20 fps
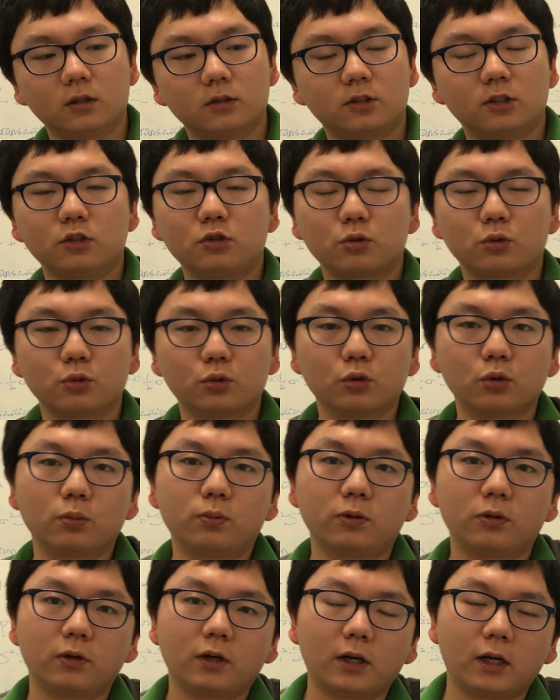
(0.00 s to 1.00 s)
This
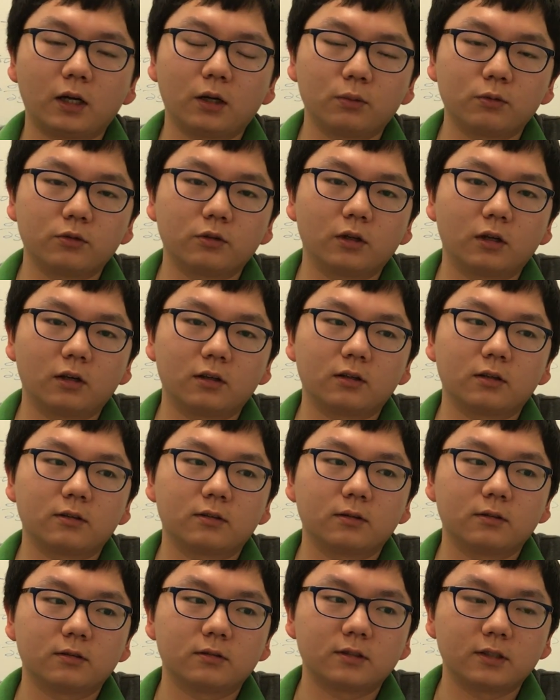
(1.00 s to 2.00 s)
group have a
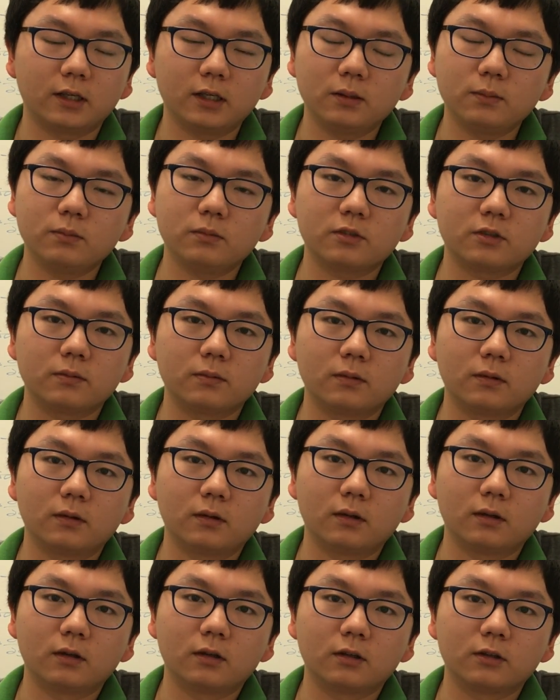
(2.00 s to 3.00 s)
thin
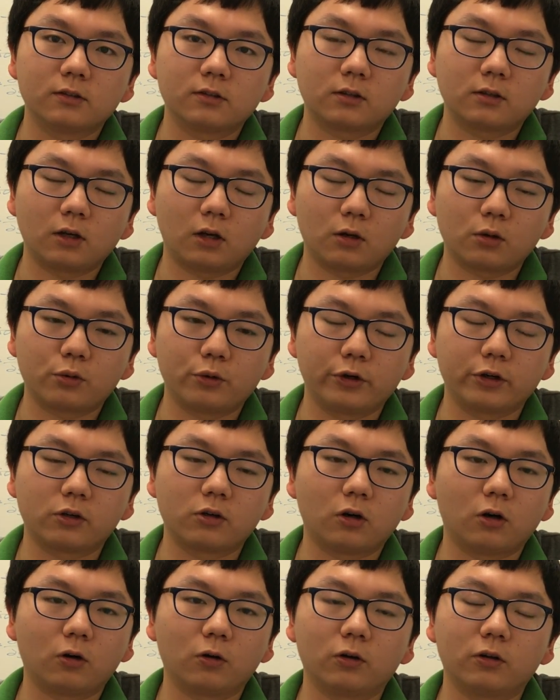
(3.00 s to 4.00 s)
concrete
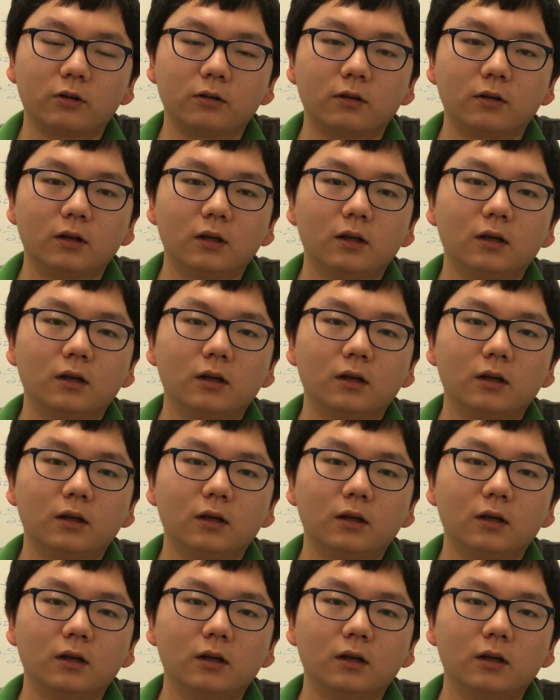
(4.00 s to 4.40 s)
column,